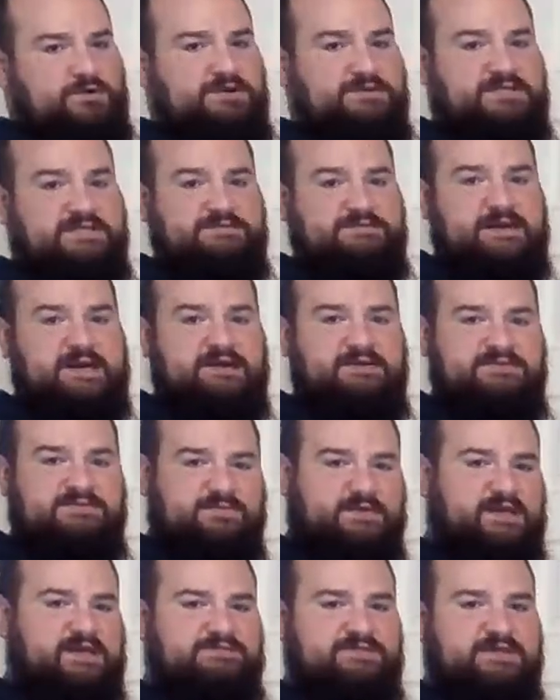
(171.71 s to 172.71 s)
It doesn't matter. That's
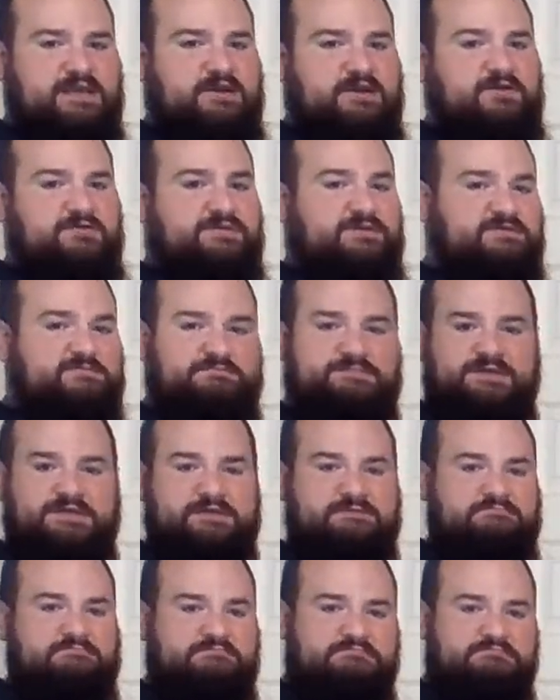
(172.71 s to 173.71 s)
why I have the arrow. That could
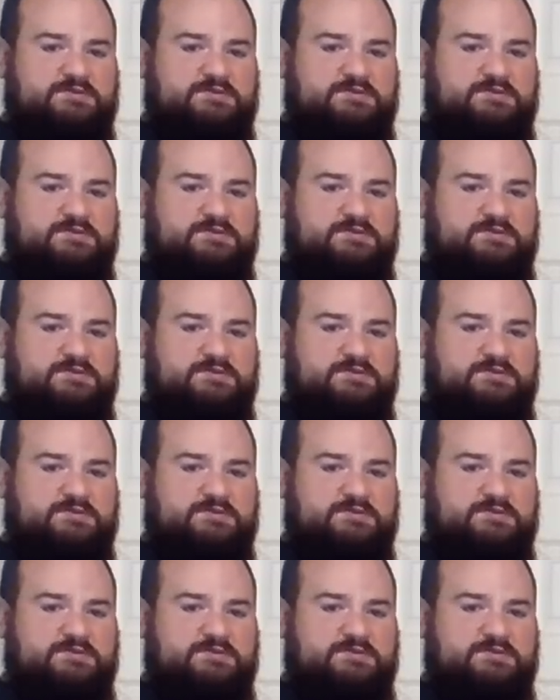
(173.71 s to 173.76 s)
be,